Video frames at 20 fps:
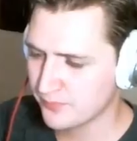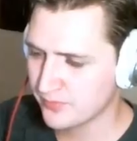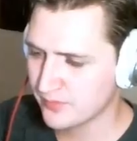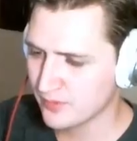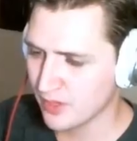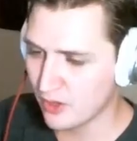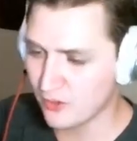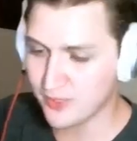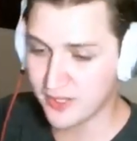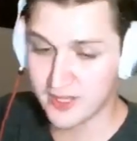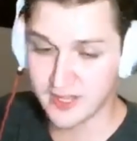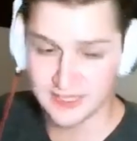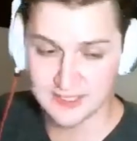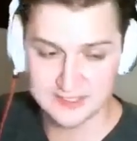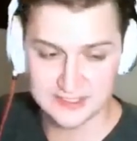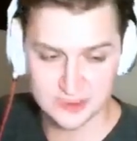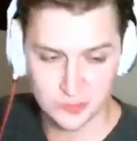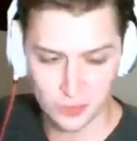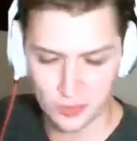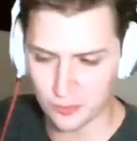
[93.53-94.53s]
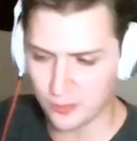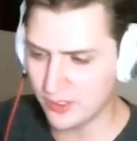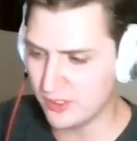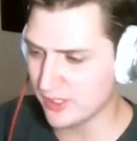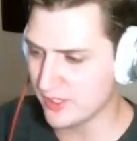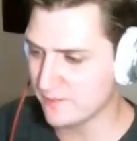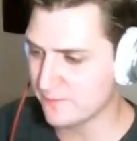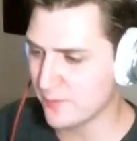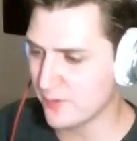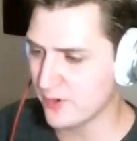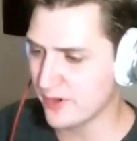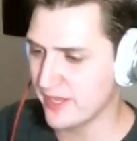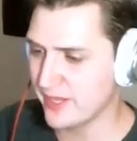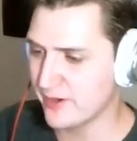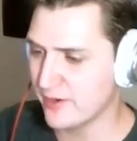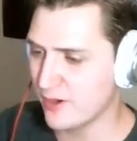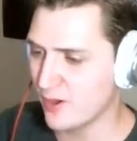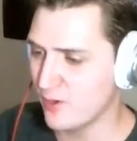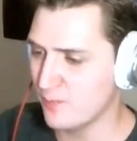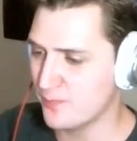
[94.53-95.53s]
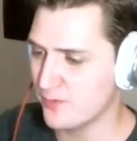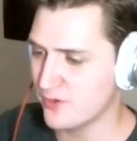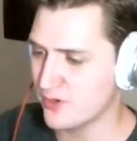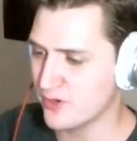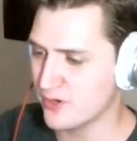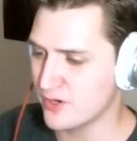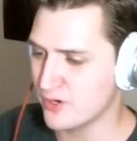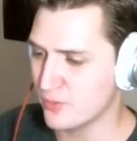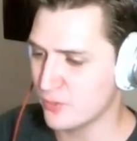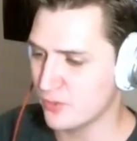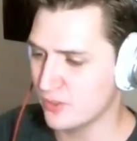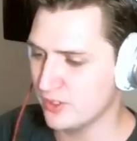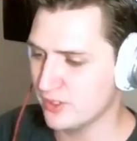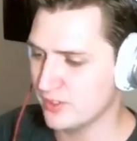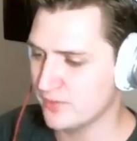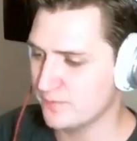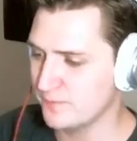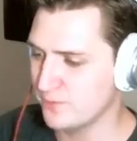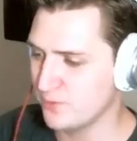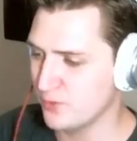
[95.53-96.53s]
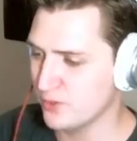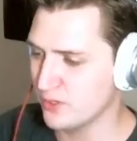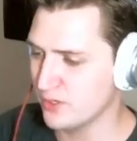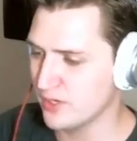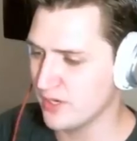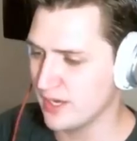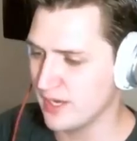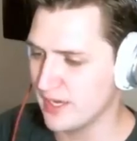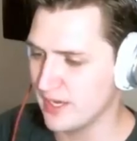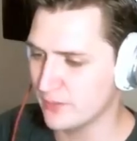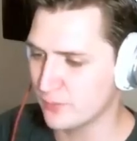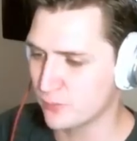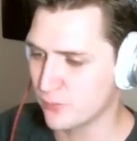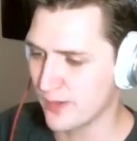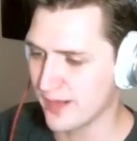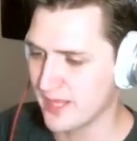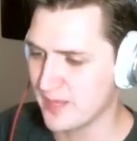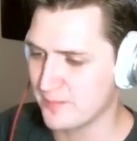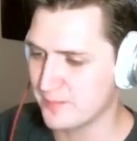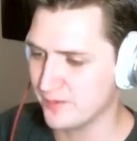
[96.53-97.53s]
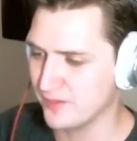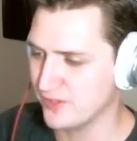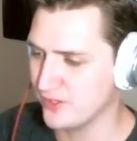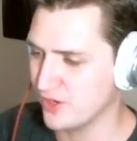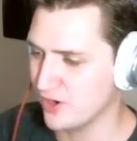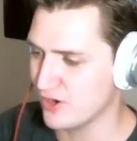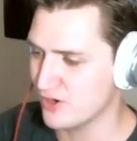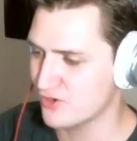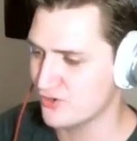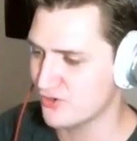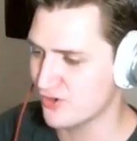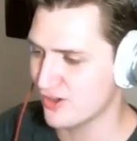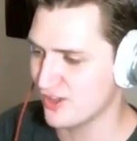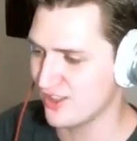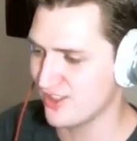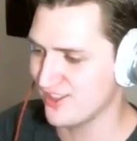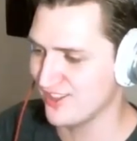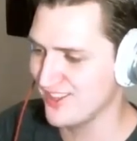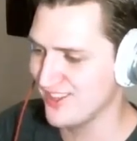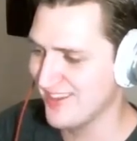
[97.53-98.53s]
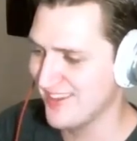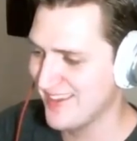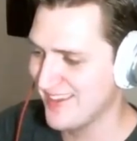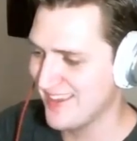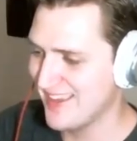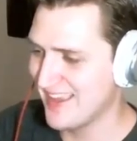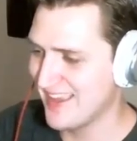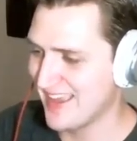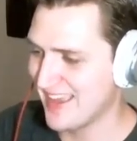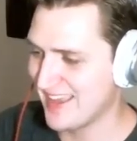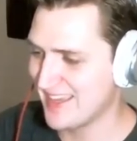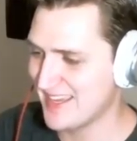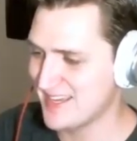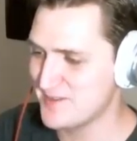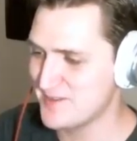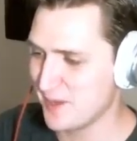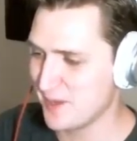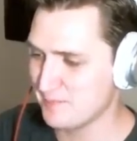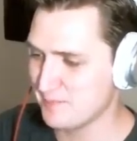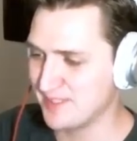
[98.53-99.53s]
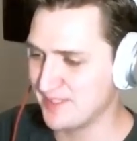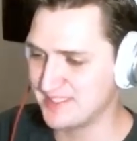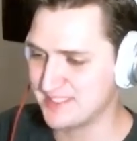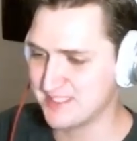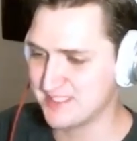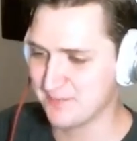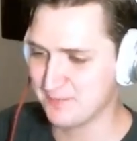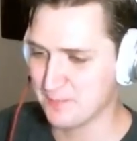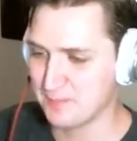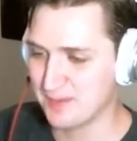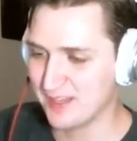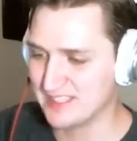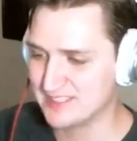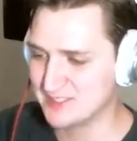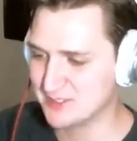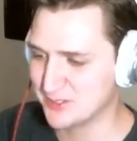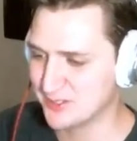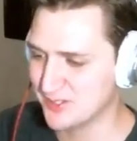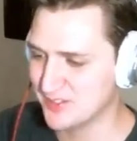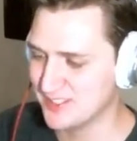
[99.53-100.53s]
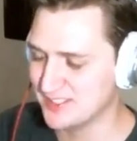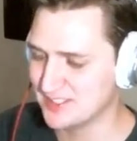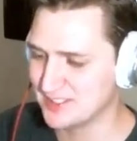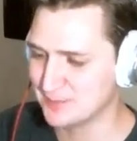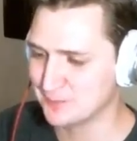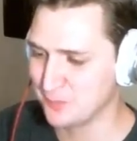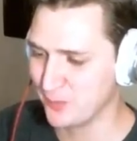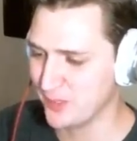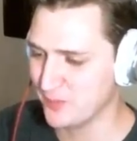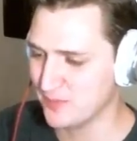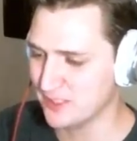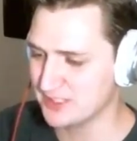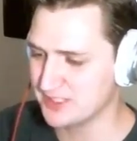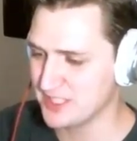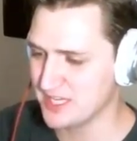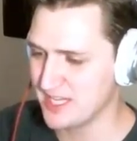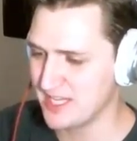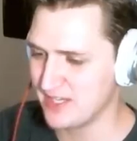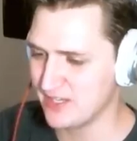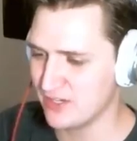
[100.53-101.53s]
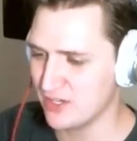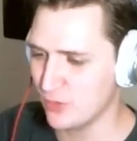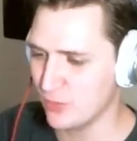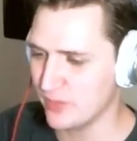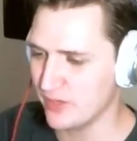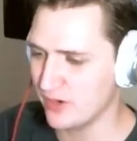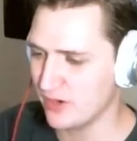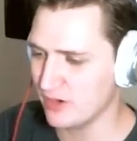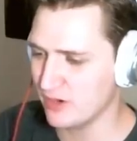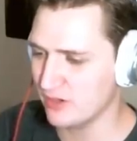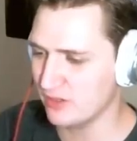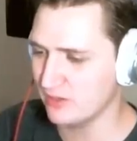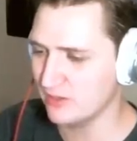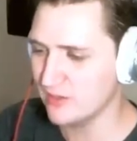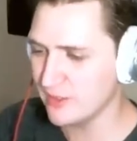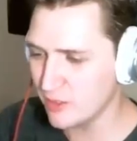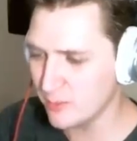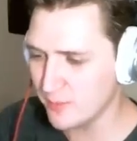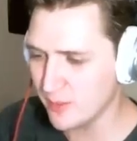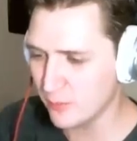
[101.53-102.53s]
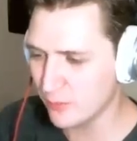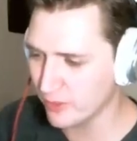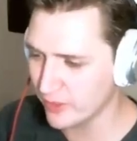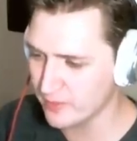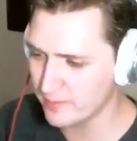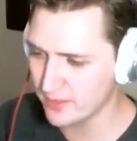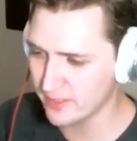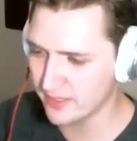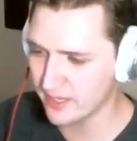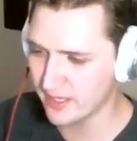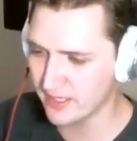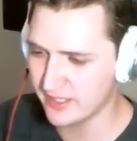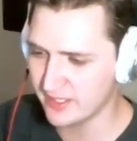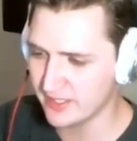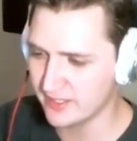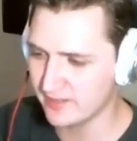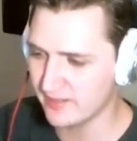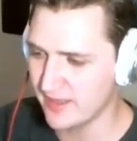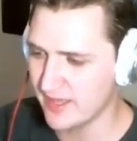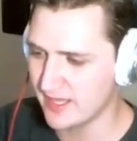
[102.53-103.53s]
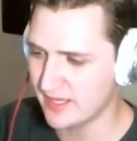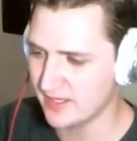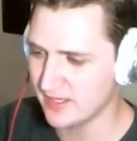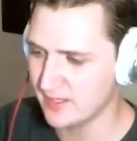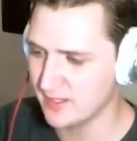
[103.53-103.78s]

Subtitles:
Okay, so what are we looking for in our opener? We're looking for ramp, card draw, and pieces of the puzzle, and this is pretty much it. You know, we are a little bit worried about not hitting that